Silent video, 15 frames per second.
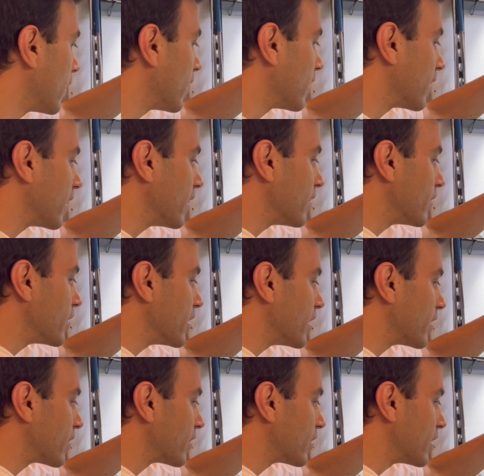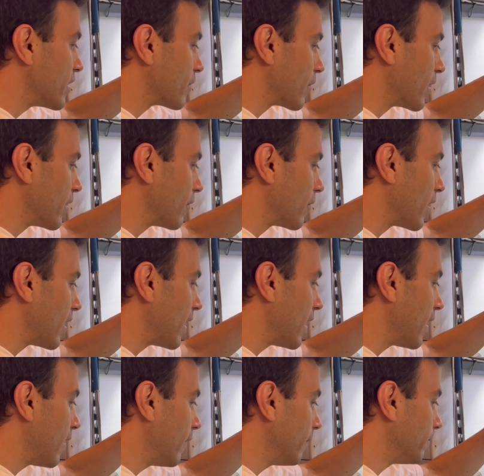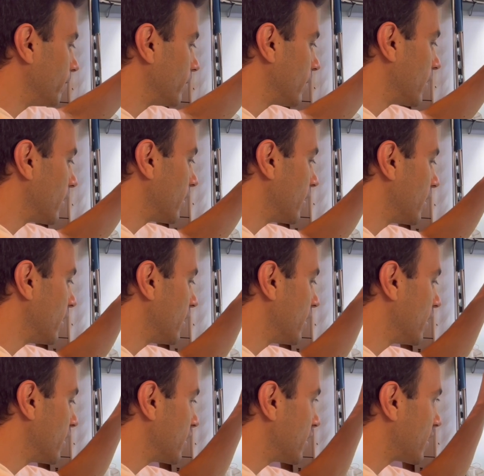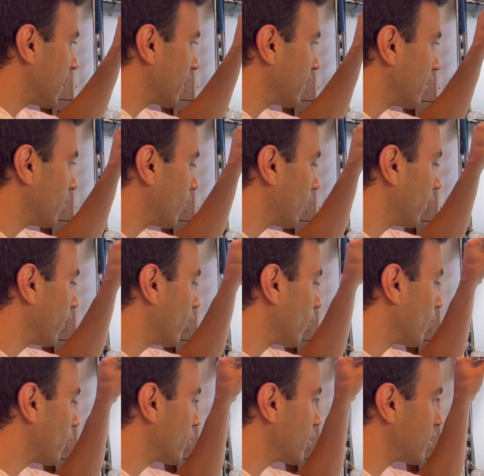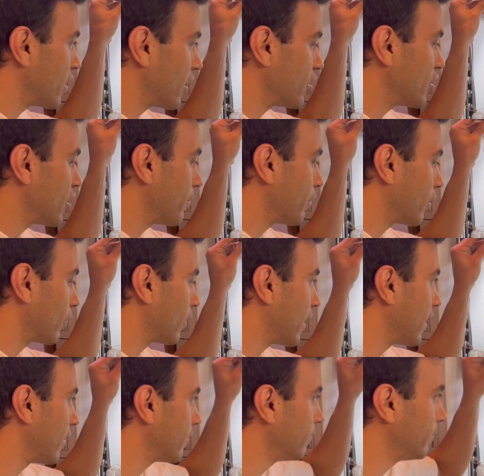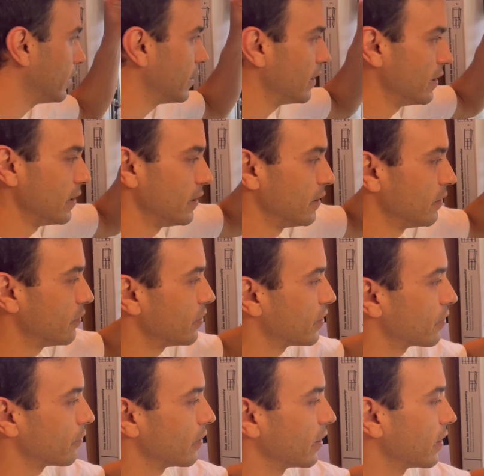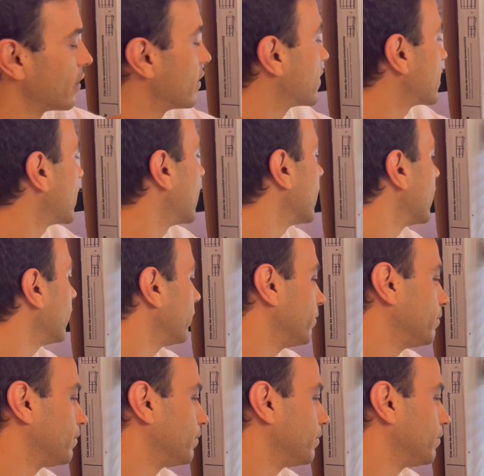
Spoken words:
See, she's running right out. She's acting totally normal. She's not jumping around, which is a really good sign.